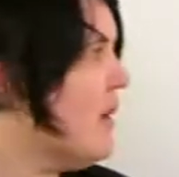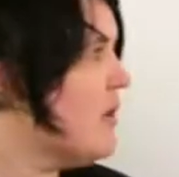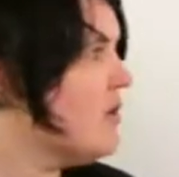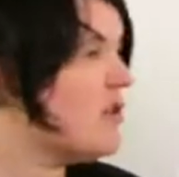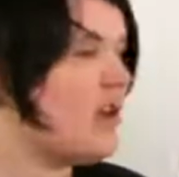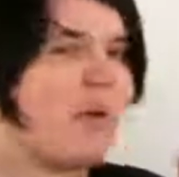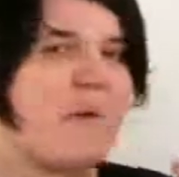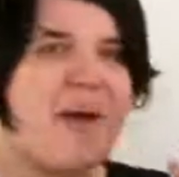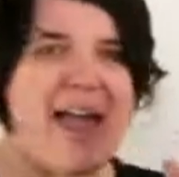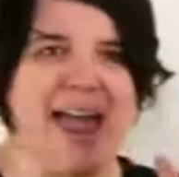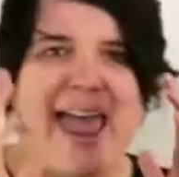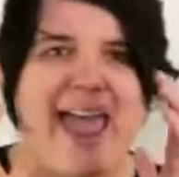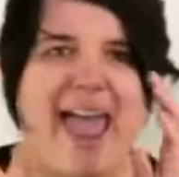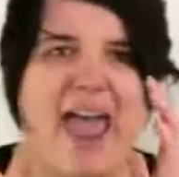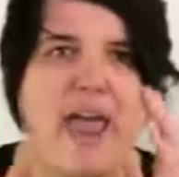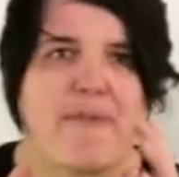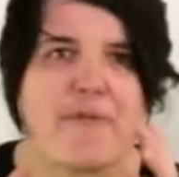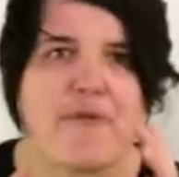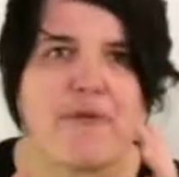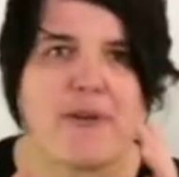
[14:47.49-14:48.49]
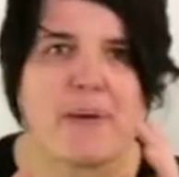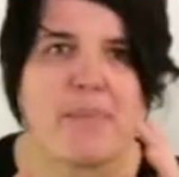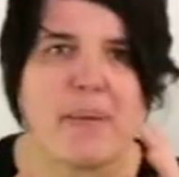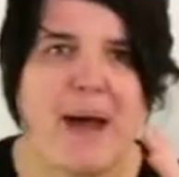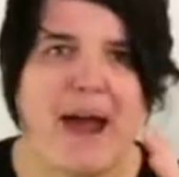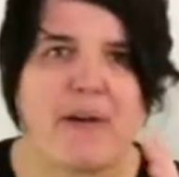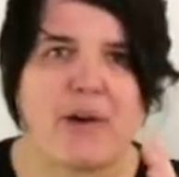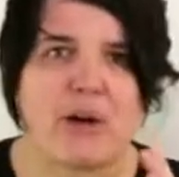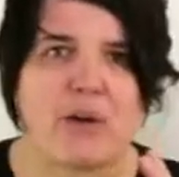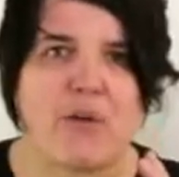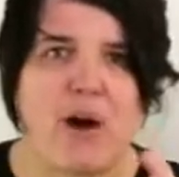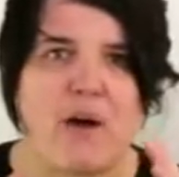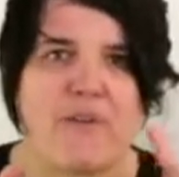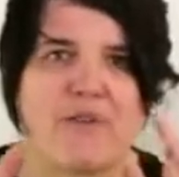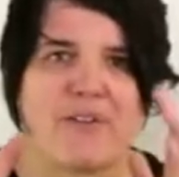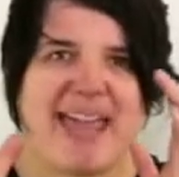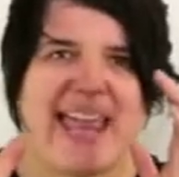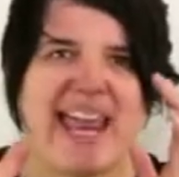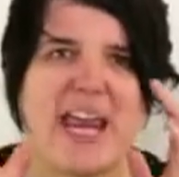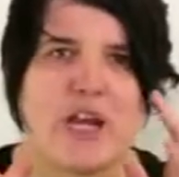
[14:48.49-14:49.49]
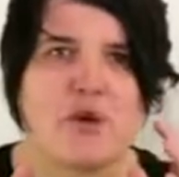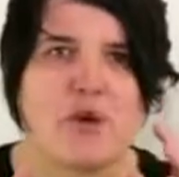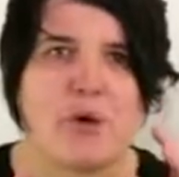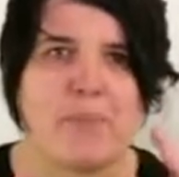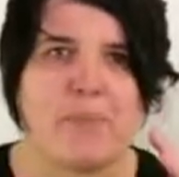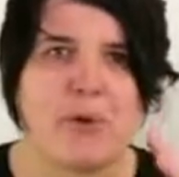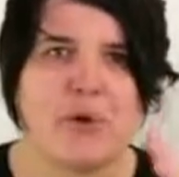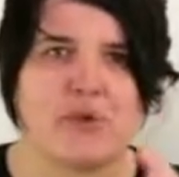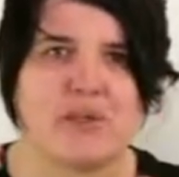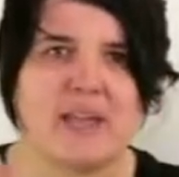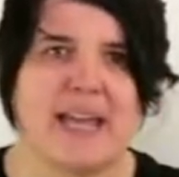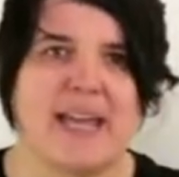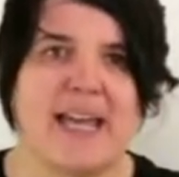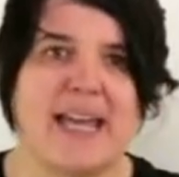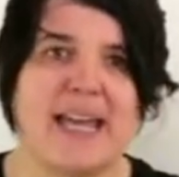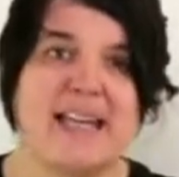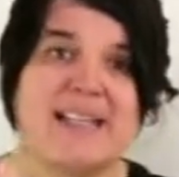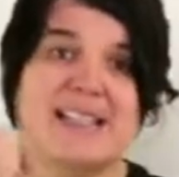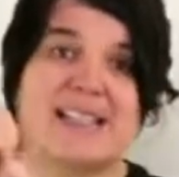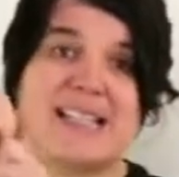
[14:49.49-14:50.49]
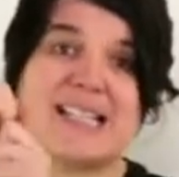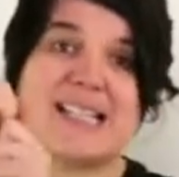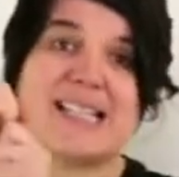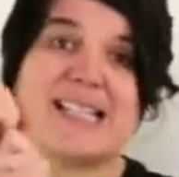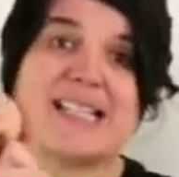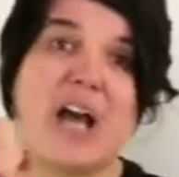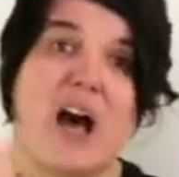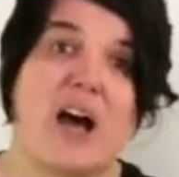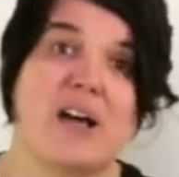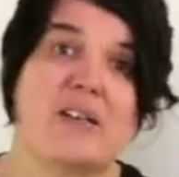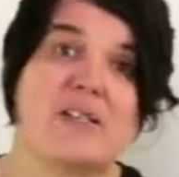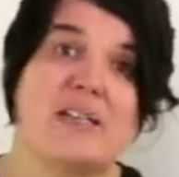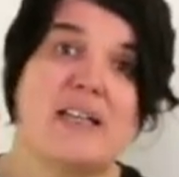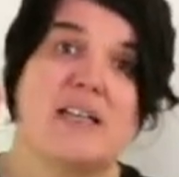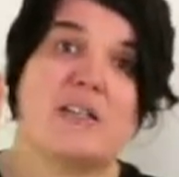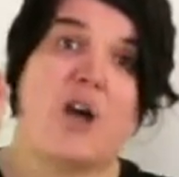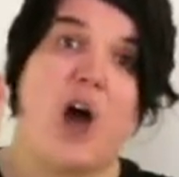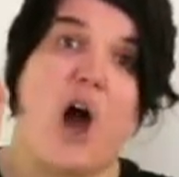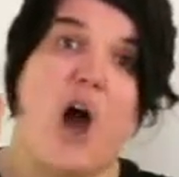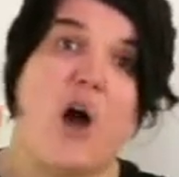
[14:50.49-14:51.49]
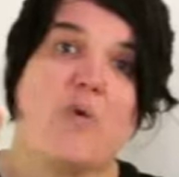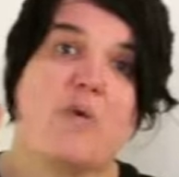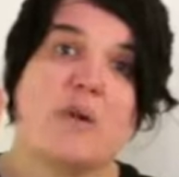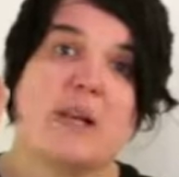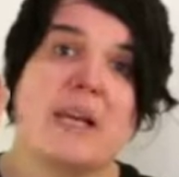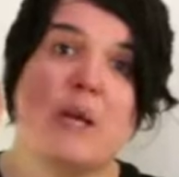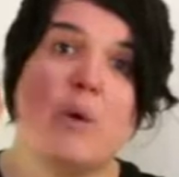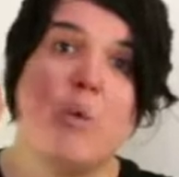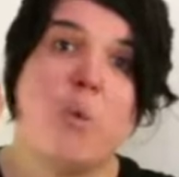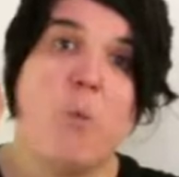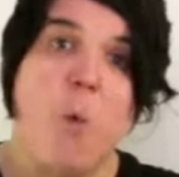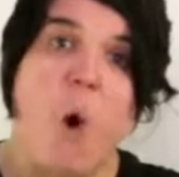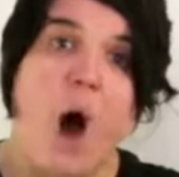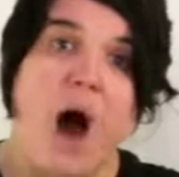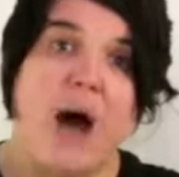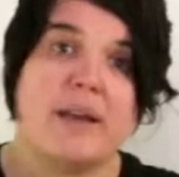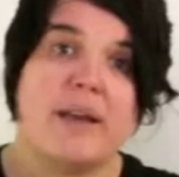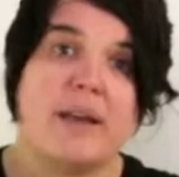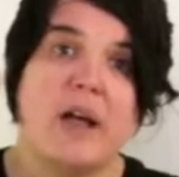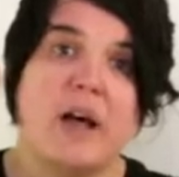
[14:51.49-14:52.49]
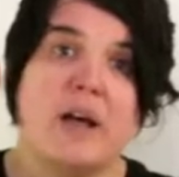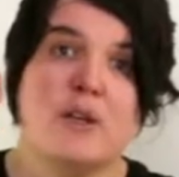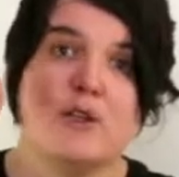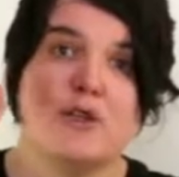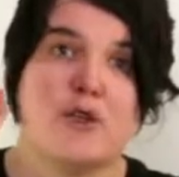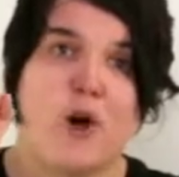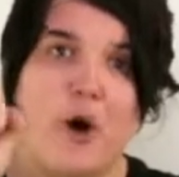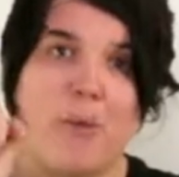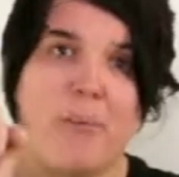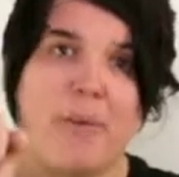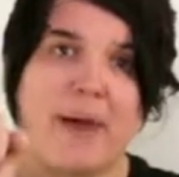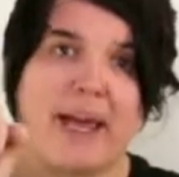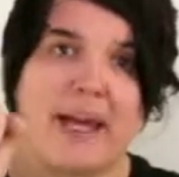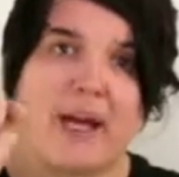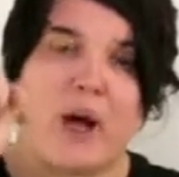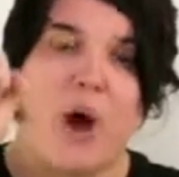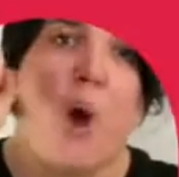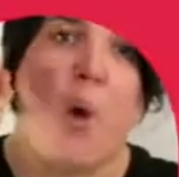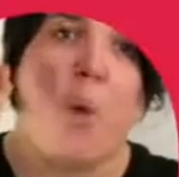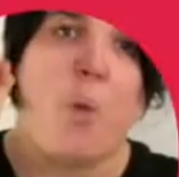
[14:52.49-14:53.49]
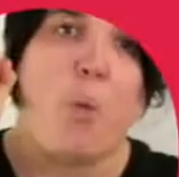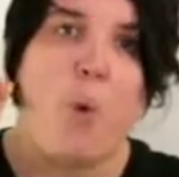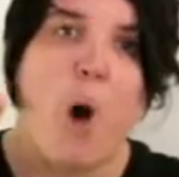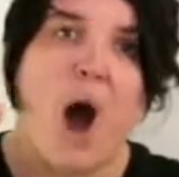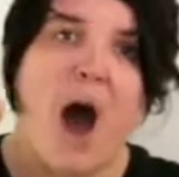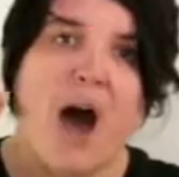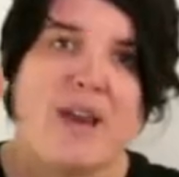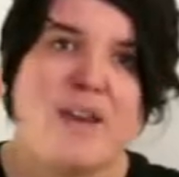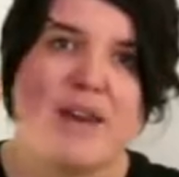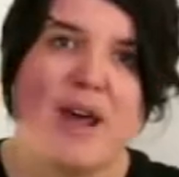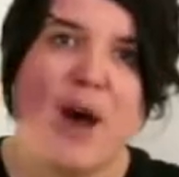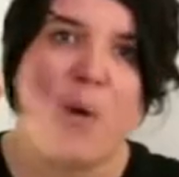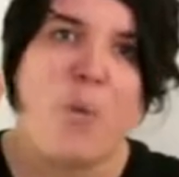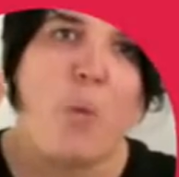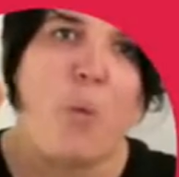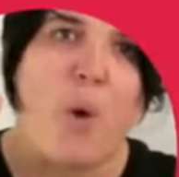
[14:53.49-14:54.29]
So every paragraph in your body discusses only one topic, 1.